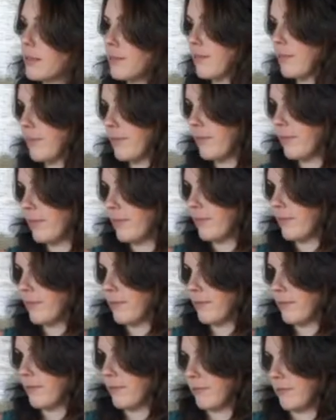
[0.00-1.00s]

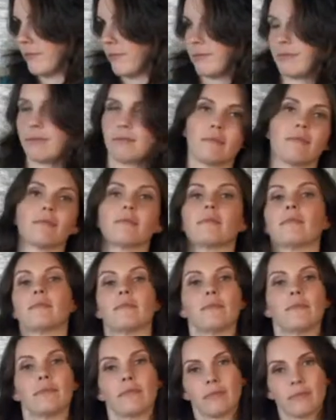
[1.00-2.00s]

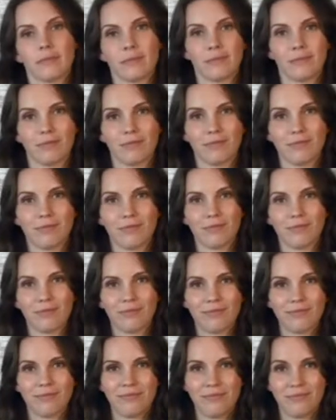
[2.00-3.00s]

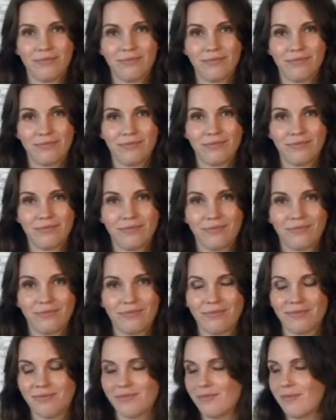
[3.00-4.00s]

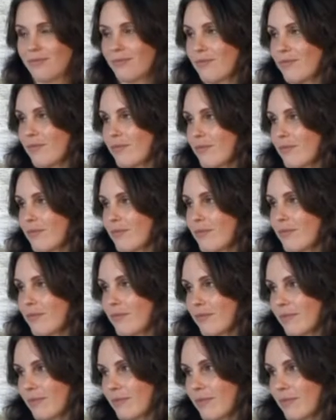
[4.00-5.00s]

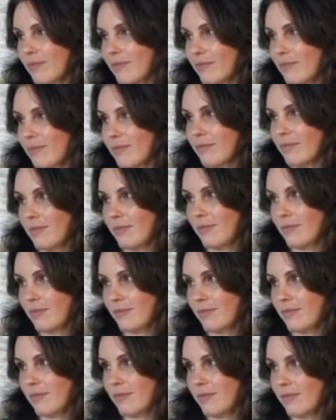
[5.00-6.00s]

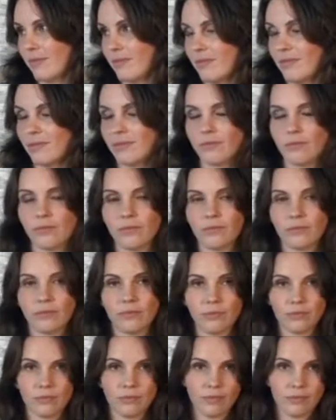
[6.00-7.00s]

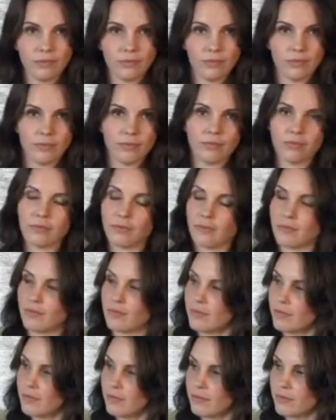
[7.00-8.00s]
No words are spoken by the person on screen.